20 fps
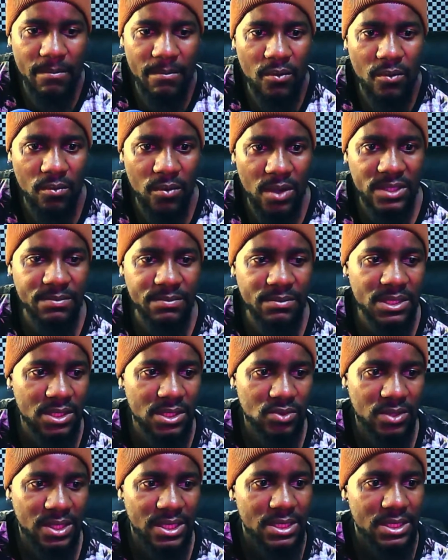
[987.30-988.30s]
what
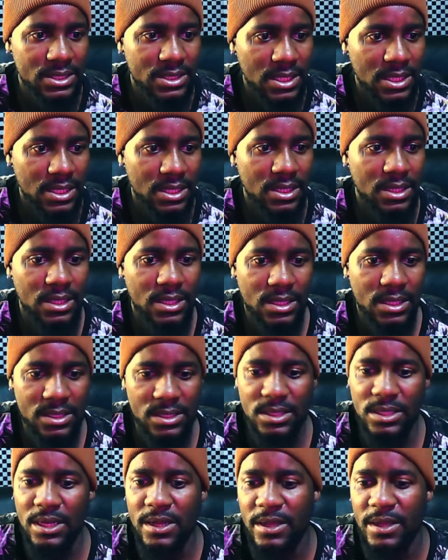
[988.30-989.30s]
Mrs. Wan is saying
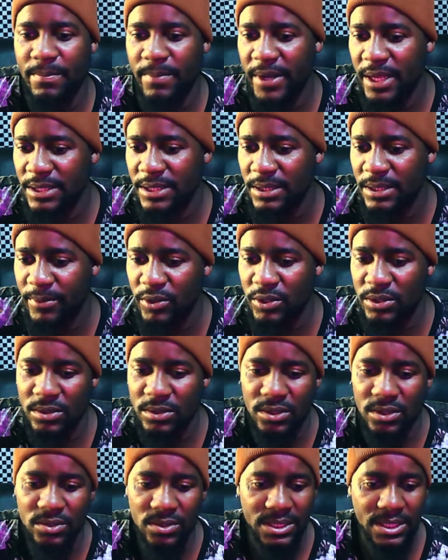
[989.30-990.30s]
that a player is supposed
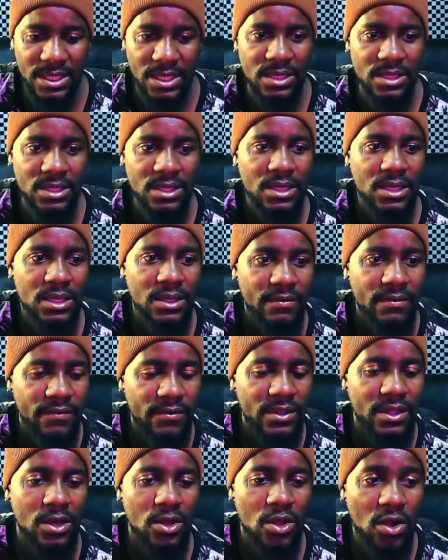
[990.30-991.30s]
not to stay
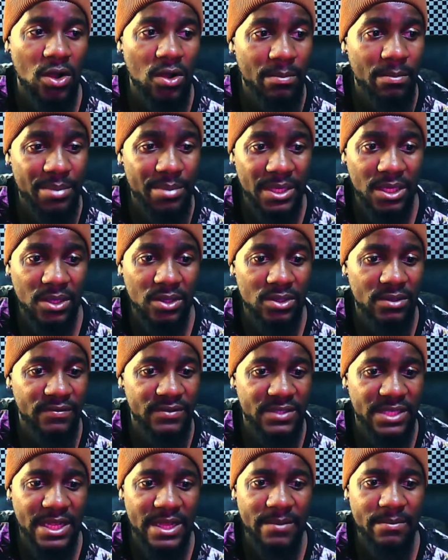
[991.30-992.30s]
for a long period of
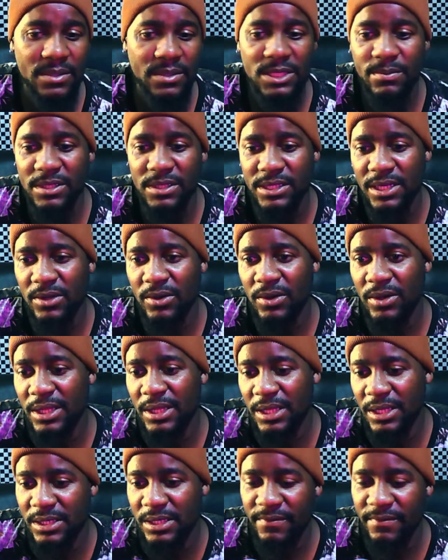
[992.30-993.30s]
time, especially on
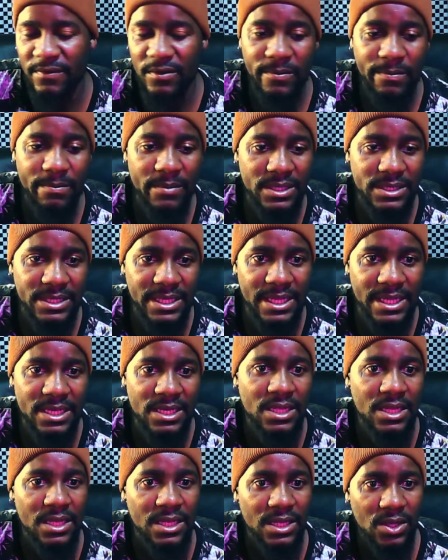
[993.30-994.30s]
the development side,
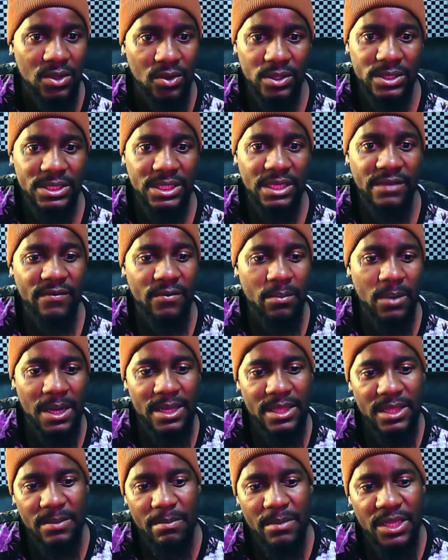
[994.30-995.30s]
because
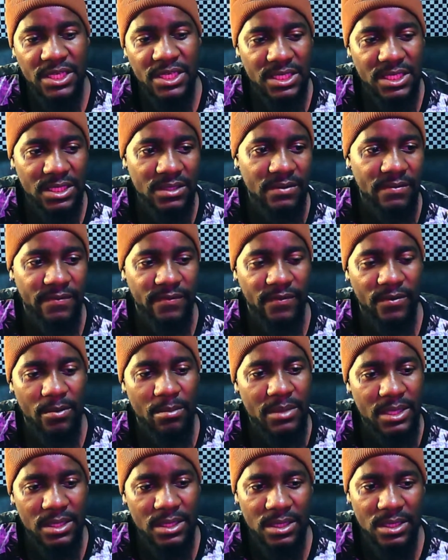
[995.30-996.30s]
everybody, the mission
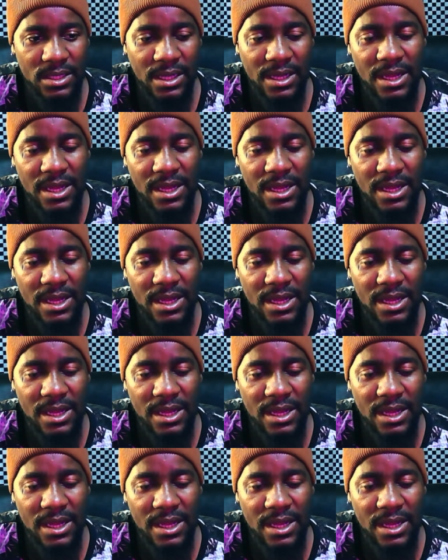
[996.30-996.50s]
from the